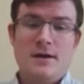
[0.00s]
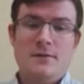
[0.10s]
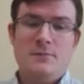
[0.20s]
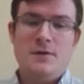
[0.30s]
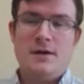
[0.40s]

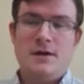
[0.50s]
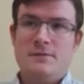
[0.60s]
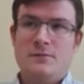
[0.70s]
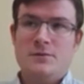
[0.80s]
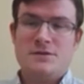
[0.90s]
I am
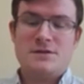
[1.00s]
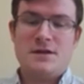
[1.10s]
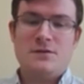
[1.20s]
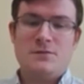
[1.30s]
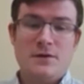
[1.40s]
not a Force
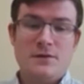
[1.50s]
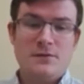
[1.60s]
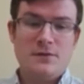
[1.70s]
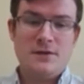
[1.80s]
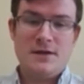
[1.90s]
Design
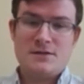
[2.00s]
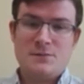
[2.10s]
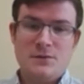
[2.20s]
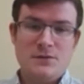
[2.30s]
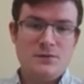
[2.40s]
2030
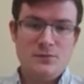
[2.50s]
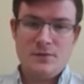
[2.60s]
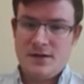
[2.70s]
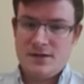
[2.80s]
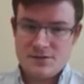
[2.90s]
expert.
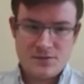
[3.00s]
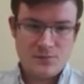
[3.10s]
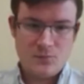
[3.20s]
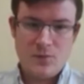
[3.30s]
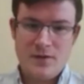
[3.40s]
You guys
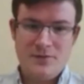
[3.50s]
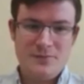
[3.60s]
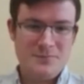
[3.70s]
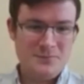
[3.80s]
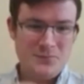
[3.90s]
are
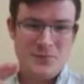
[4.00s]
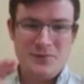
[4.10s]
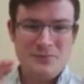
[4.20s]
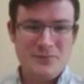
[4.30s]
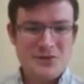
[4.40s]
well
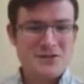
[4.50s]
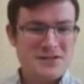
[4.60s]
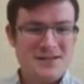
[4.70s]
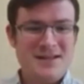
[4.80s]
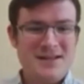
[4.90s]
versed
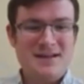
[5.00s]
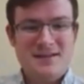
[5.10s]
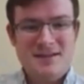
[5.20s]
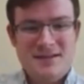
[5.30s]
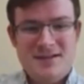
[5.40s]
in that.